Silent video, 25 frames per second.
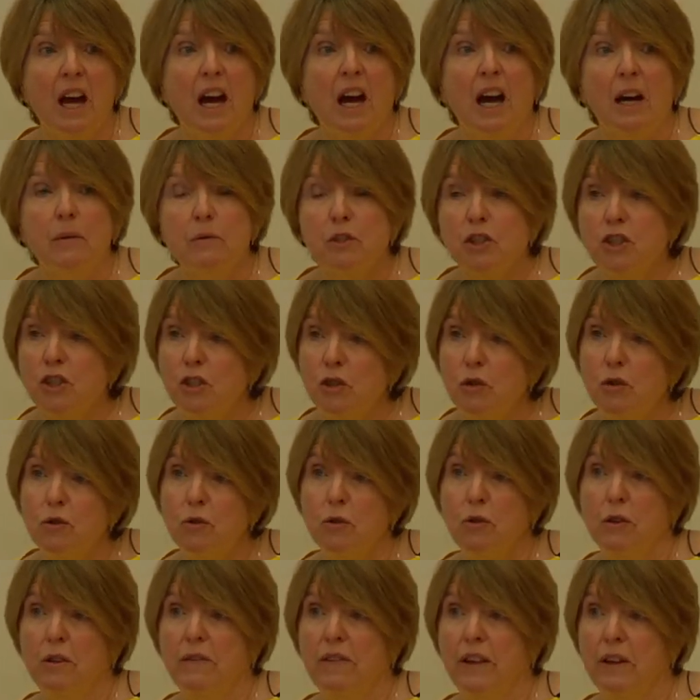I'm sure
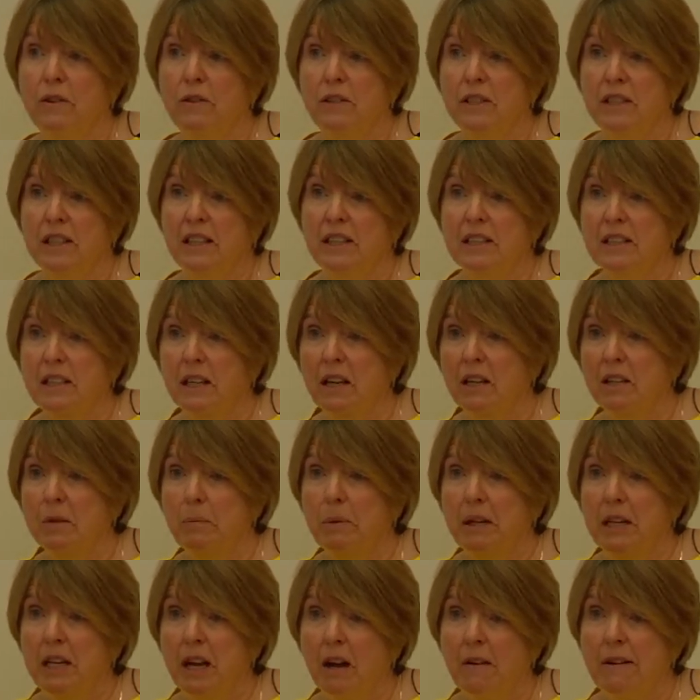all of those things are going to
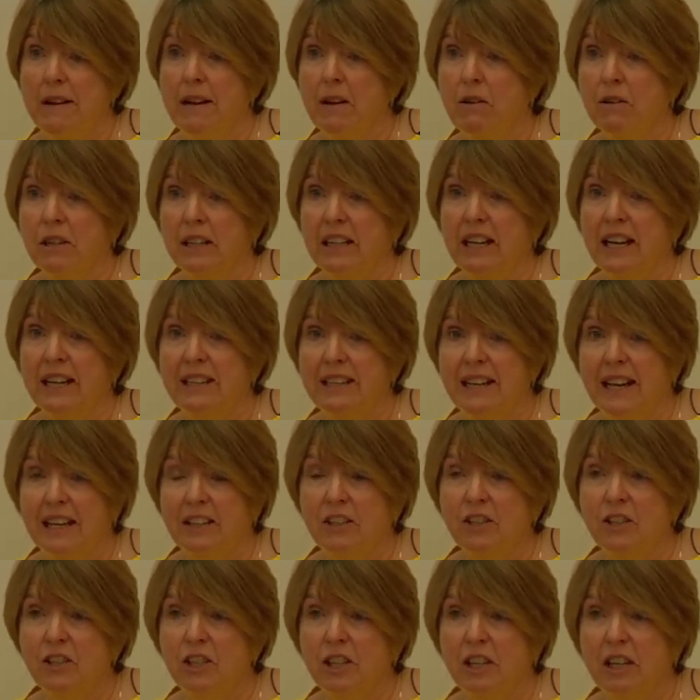be going on again
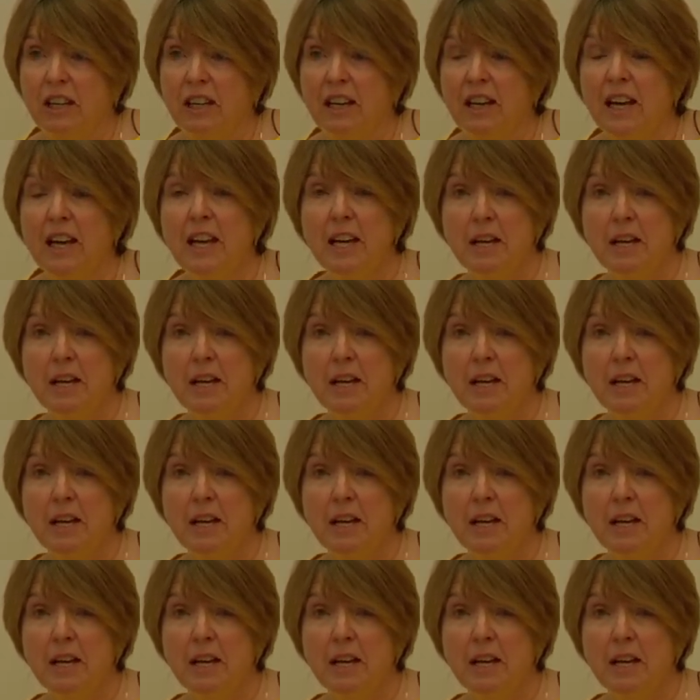next year,